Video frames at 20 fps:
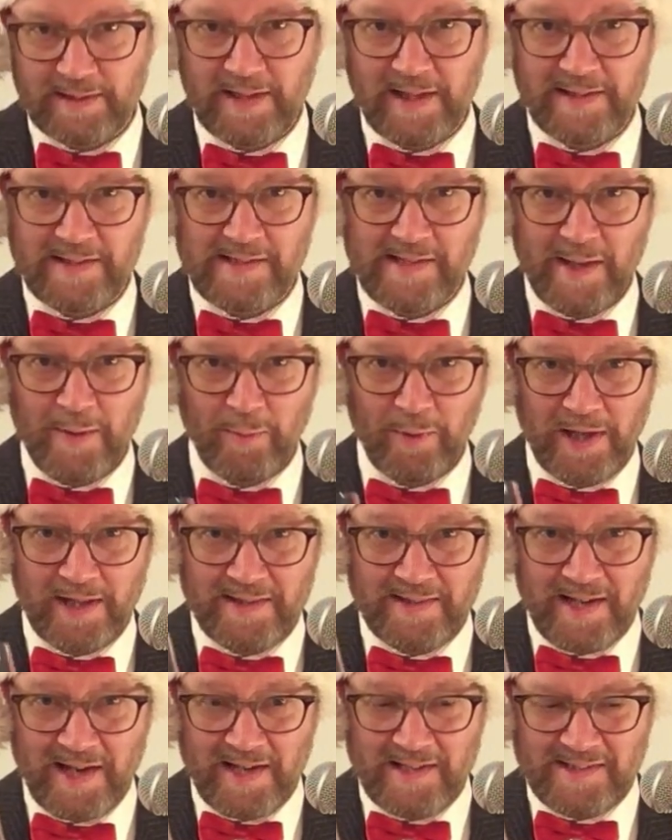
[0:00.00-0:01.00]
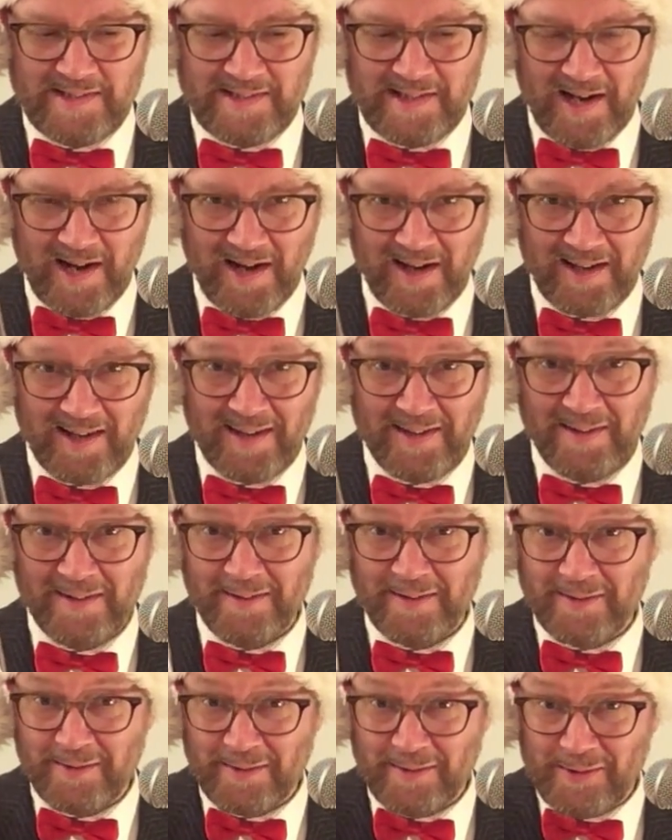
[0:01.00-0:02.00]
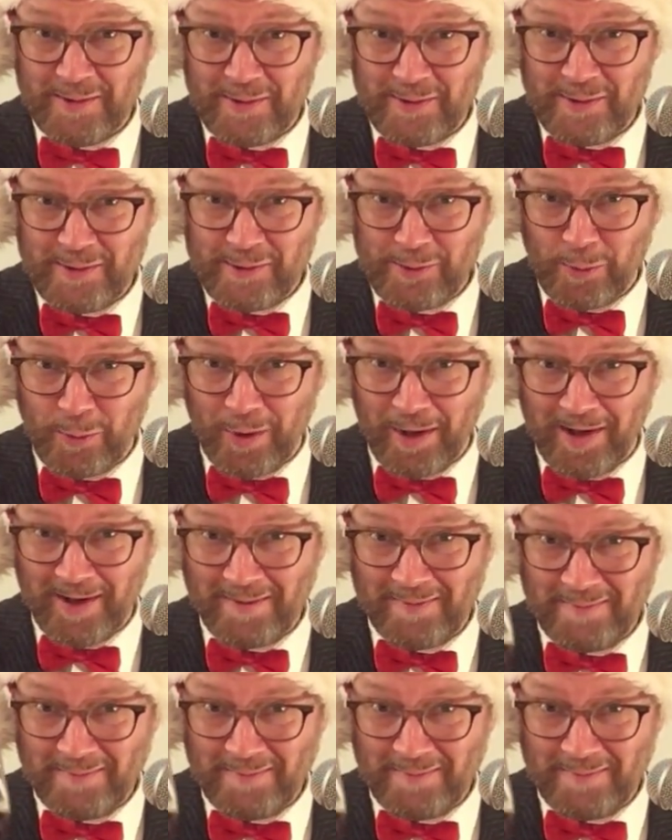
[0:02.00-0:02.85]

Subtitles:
let's see what it tastes like. Skål!